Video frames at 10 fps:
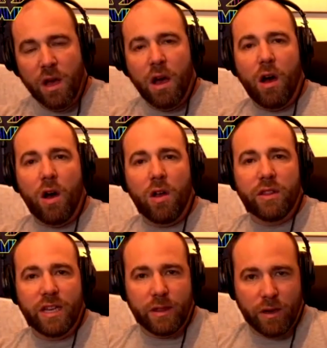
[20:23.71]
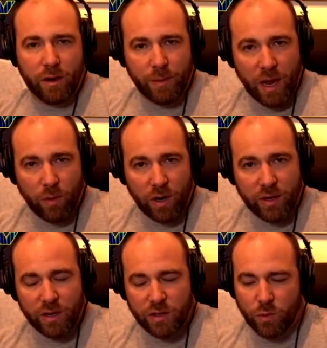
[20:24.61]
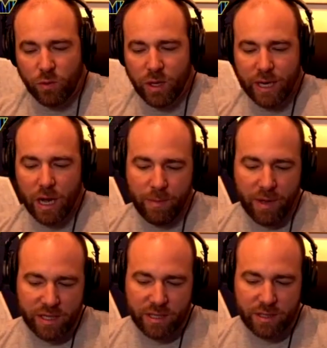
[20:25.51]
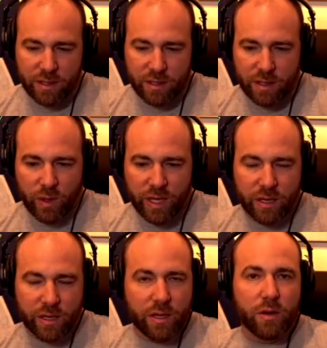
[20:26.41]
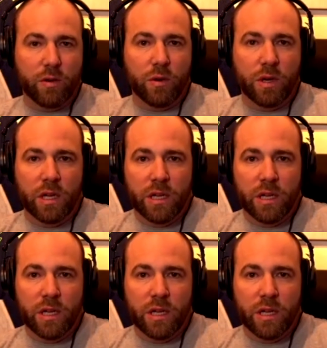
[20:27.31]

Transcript: on the Ethereum network. There's really not much that we can do